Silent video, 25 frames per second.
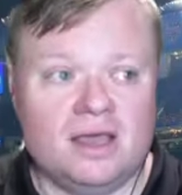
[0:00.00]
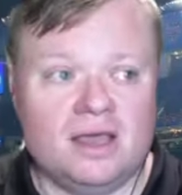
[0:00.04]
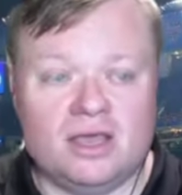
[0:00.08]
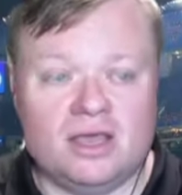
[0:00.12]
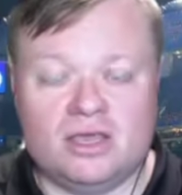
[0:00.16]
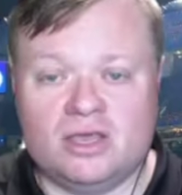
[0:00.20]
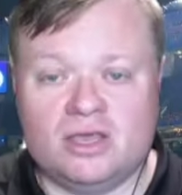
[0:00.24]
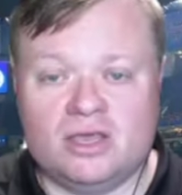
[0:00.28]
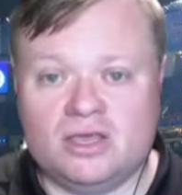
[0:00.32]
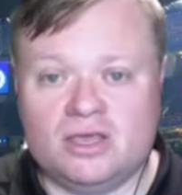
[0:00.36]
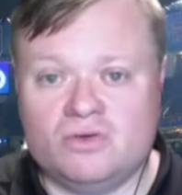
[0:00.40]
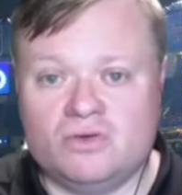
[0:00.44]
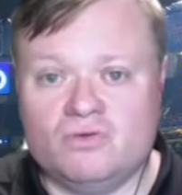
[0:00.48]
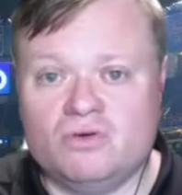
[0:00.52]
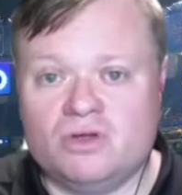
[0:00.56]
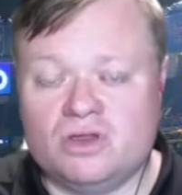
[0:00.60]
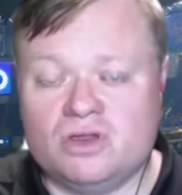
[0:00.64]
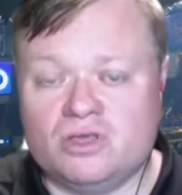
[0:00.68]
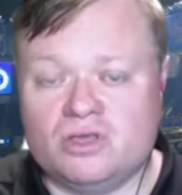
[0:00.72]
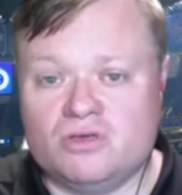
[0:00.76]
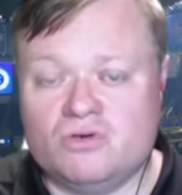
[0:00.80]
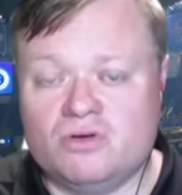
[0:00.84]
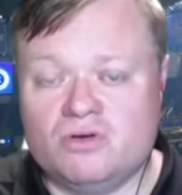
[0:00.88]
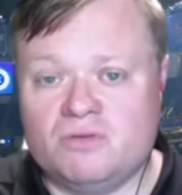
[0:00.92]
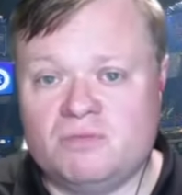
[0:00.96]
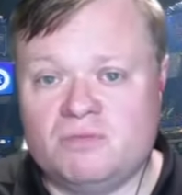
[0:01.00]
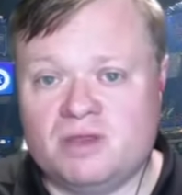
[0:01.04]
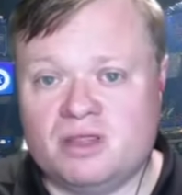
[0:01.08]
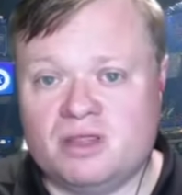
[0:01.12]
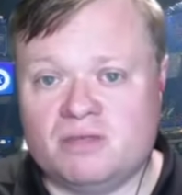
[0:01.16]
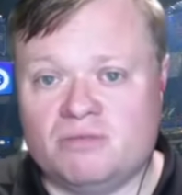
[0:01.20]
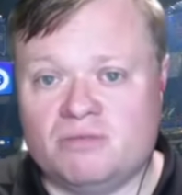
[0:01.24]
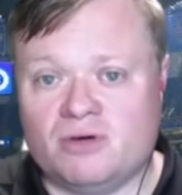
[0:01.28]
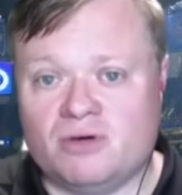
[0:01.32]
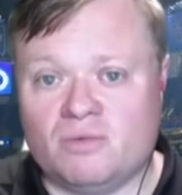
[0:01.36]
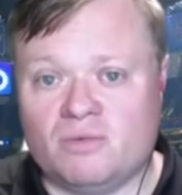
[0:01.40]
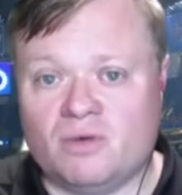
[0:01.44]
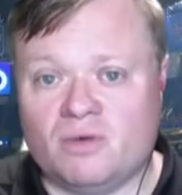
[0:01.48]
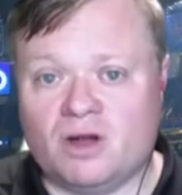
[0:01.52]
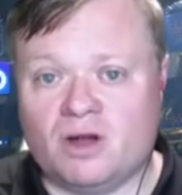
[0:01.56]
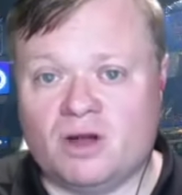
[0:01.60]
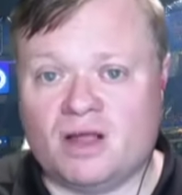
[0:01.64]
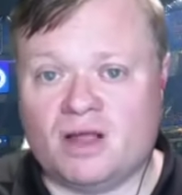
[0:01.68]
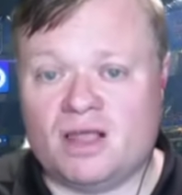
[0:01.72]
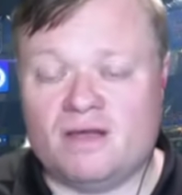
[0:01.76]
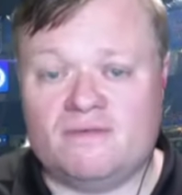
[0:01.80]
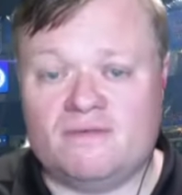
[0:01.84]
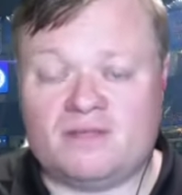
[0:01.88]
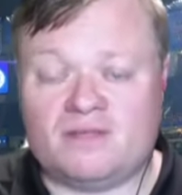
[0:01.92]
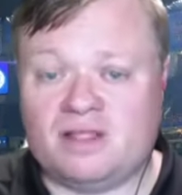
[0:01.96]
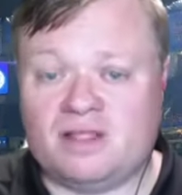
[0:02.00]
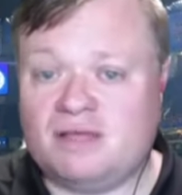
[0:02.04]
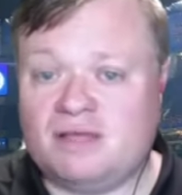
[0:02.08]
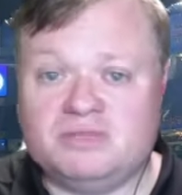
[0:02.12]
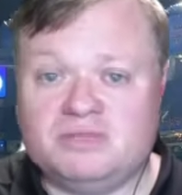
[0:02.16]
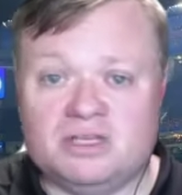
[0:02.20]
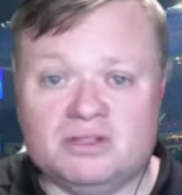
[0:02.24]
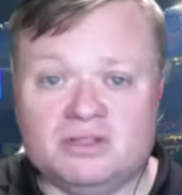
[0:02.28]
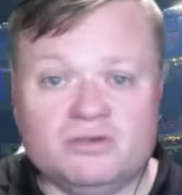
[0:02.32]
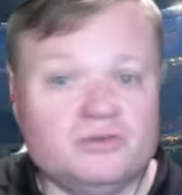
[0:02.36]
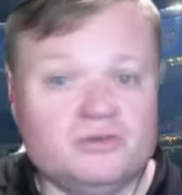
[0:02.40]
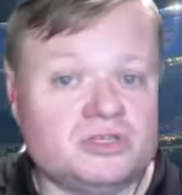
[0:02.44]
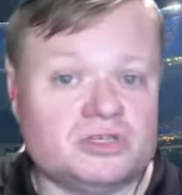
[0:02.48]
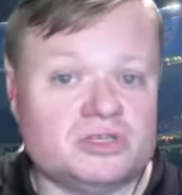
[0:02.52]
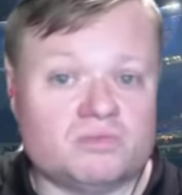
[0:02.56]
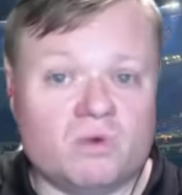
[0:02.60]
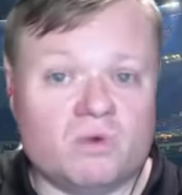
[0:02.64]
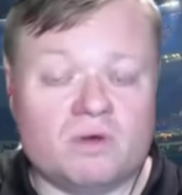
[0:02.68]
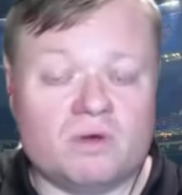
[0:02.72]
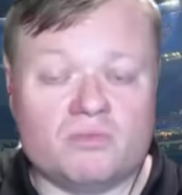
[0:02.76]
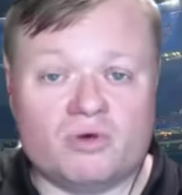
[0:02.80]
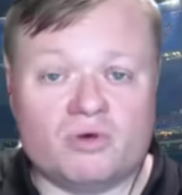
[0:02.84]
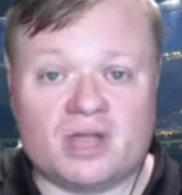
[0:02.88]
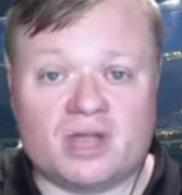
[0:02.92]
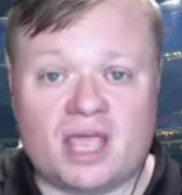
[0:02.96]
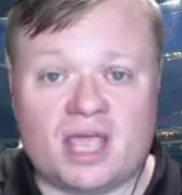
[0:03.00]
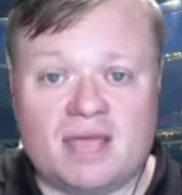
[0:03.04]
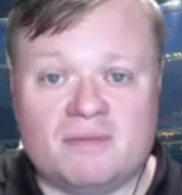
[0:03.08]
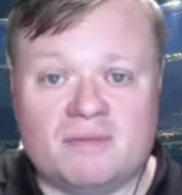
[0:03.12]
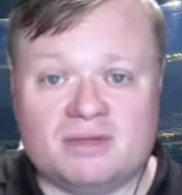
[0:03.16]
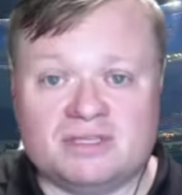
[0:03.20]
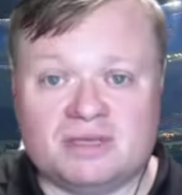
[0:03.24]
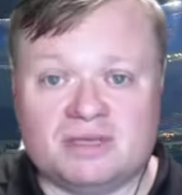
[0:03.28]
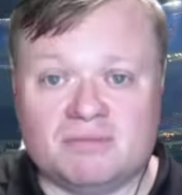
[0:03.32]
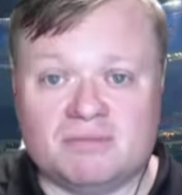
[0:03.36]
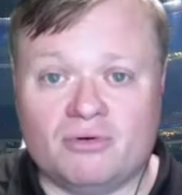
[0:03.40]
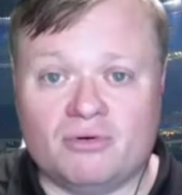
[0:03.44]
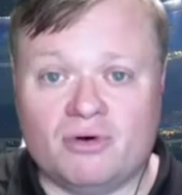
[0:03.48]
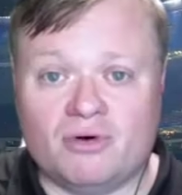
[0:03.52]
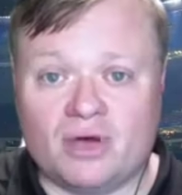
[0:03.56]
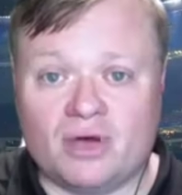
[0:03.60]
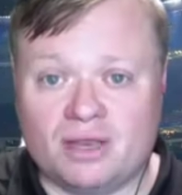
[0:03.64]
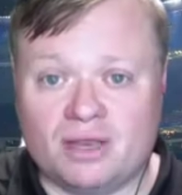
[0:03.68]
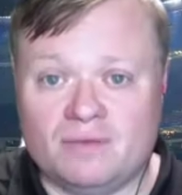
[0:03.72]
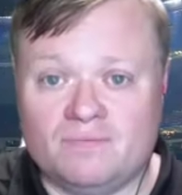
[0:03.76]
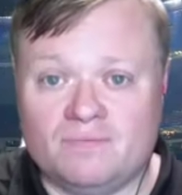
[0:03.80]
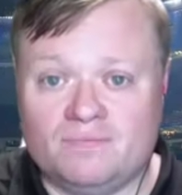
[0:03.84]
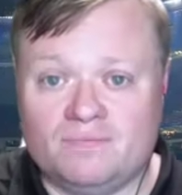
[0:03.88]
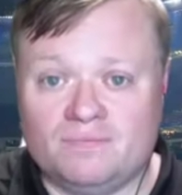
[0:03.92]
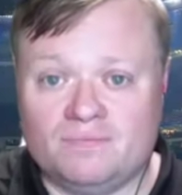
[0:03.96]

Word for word: you could you could be to the point where if Clemson loses one more game at some point